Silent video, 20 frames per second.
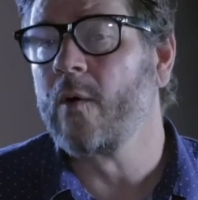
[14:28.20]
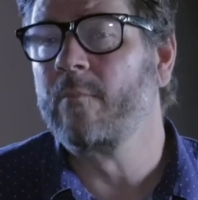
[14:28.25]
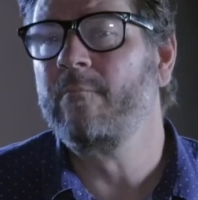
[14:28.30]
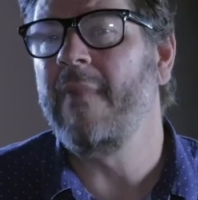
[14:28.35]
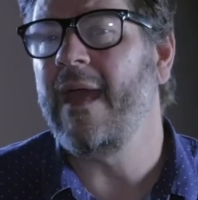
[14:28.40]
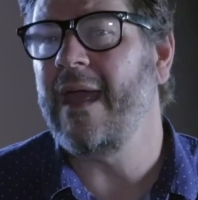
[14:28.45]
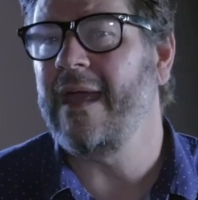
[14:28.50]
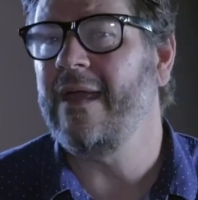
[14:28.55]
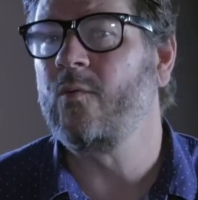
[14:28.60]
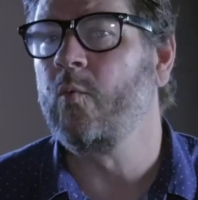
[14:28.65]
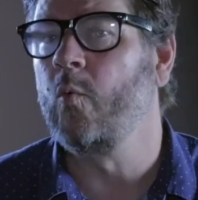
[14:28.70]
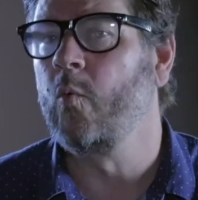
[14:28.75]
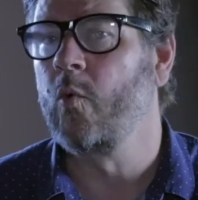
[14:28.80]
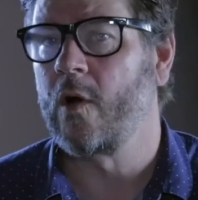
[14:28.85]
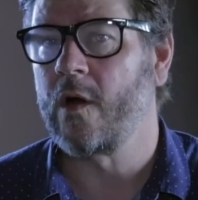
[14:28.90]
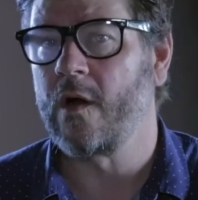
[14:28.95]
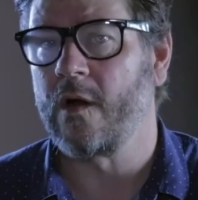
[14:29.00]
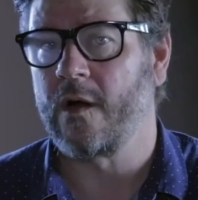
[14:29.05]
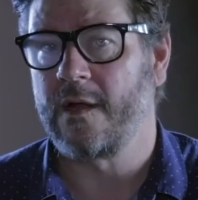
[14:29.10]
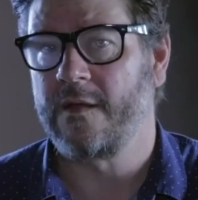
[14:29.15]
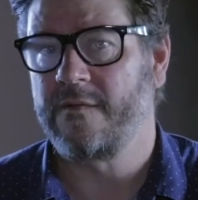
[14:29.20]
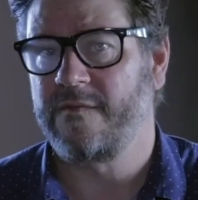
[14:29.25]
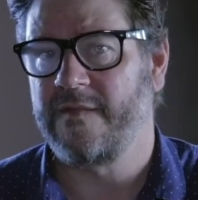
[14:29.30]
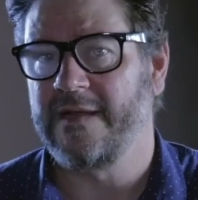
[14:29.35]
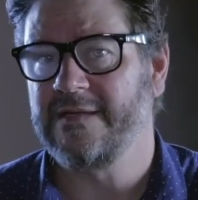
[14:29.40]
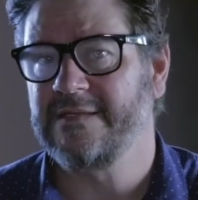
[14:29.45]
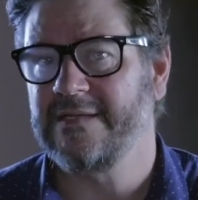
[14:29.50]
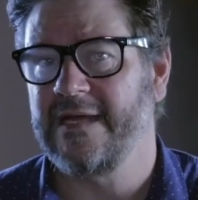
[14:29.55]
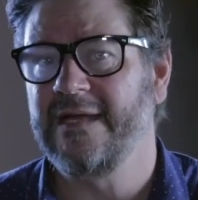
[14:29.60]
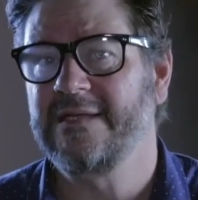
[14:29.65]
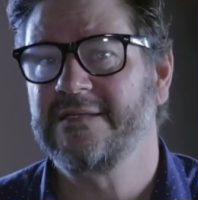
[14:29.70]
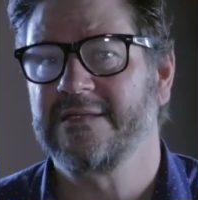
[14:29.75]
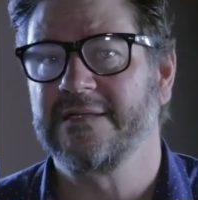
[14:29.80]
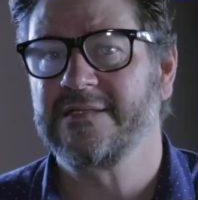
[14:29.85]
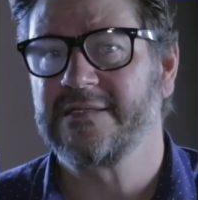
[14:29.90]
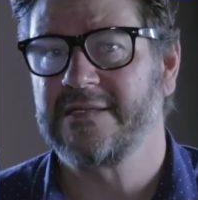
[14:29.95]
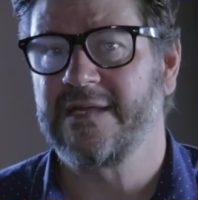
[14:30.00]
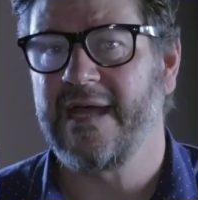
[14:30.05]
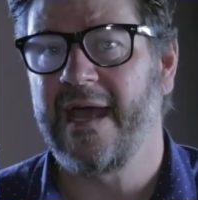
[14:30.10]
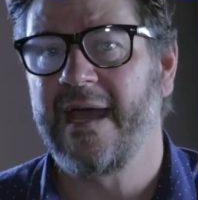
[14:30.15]
make work that takes a
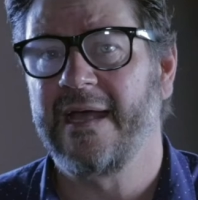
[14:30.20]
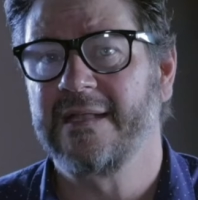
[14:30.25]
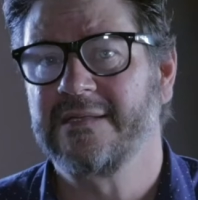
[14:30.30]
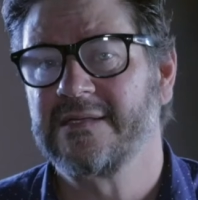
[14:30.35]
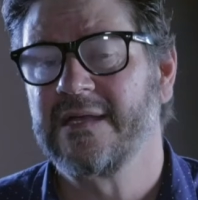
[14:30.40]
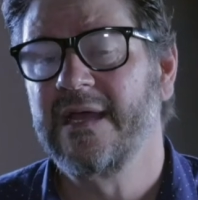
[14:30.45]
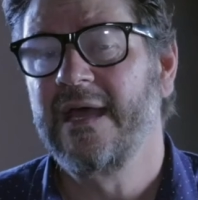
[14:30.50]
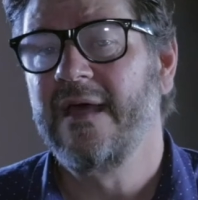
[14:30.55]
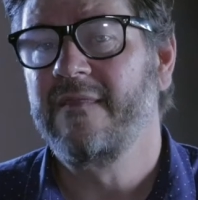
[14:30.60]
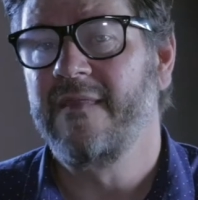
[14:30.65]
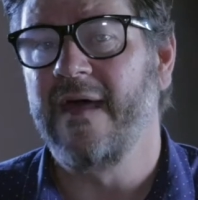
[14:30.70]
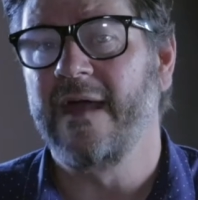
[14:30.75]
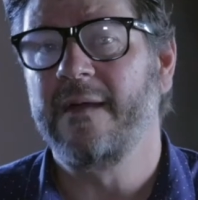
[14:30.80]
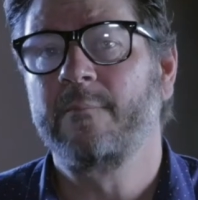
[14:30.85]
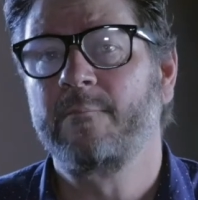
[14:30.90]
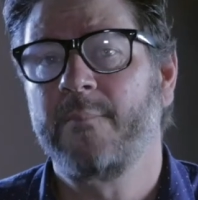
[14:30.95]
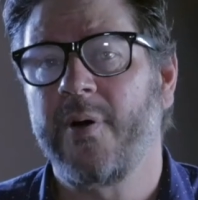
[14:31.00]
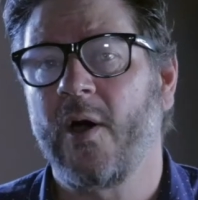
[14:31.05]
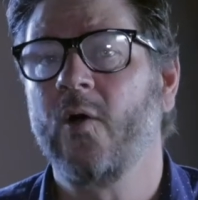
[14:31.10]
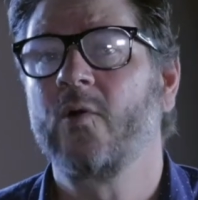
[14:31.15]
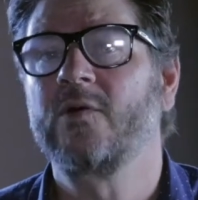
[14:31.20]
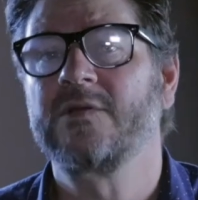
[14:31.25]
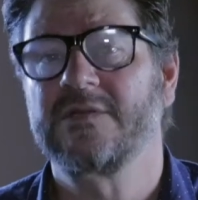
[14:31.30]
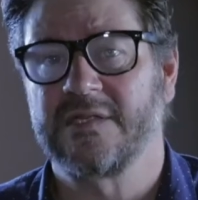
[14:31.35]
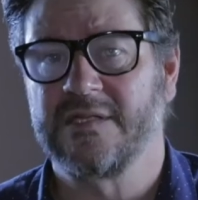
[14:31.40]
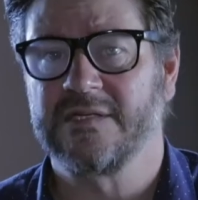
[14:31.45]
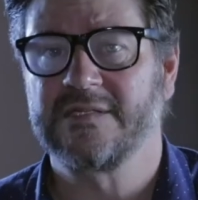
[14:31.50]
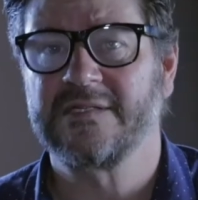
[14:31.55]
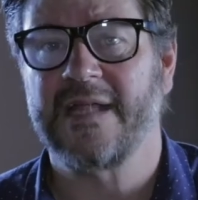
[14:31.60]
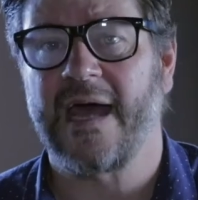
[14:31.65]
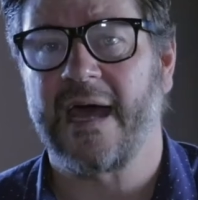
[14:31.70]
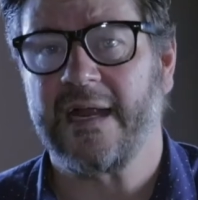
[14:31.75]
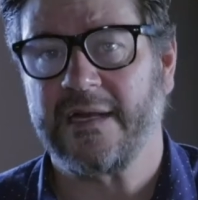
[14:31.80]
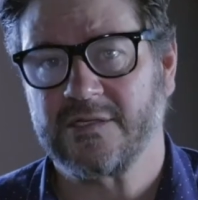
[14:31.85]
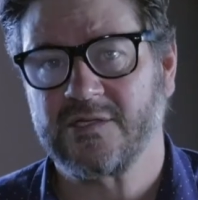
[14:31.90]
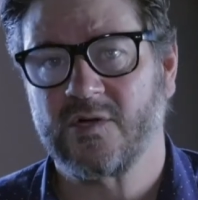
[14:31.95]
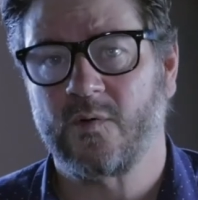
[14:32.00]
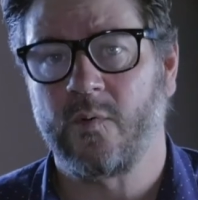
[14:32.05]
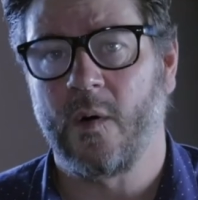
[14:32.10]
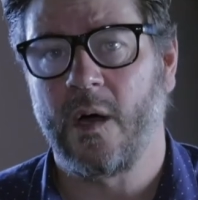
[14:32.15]
stance that pokes the
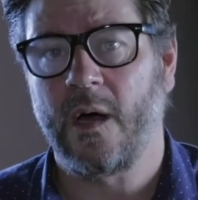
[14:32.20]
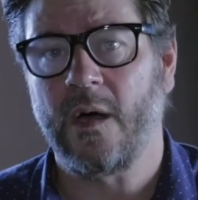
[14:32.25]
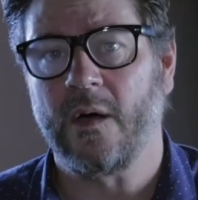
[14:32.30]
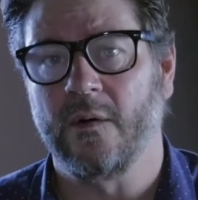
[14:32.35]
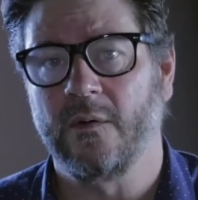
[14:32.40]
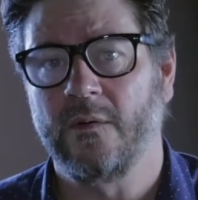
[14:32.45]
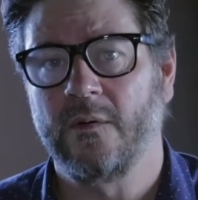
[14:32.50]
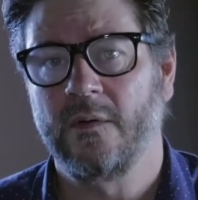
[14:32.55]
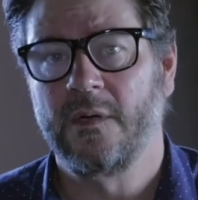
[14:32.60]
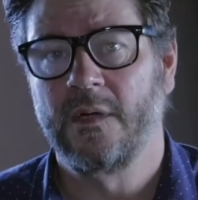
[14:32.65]
status quo.